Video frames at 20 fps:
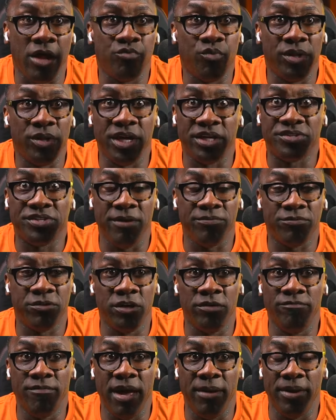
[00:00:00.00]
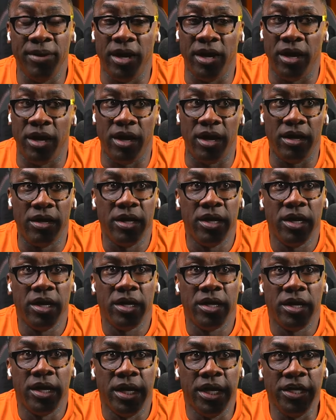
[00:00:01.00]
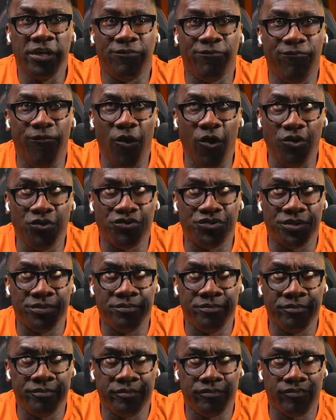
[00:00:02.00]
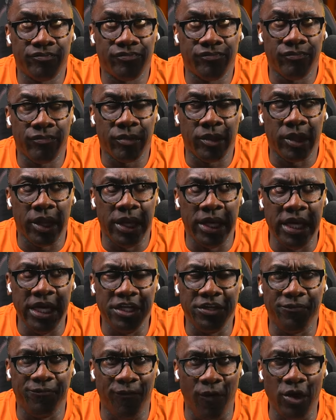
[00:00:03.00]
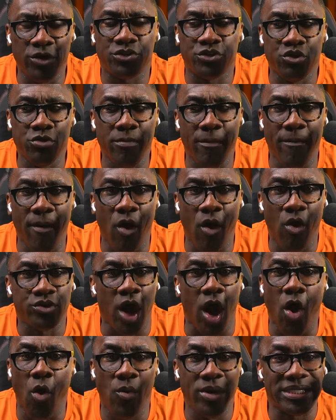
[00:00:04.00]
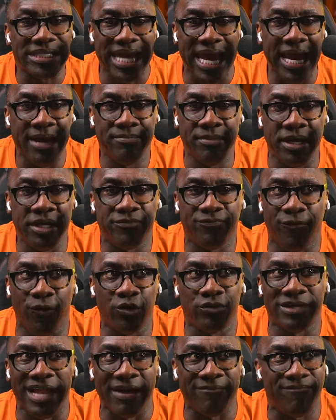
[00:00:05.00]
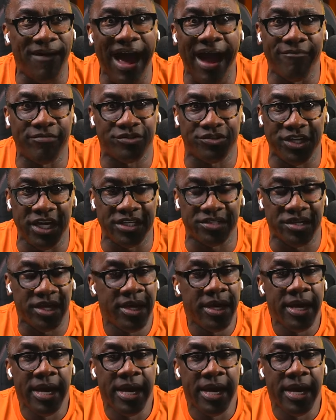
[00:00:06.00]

the with over. the exception of maybe uh, uh, yeah. his first his first Super Bowls always came to his first like five or six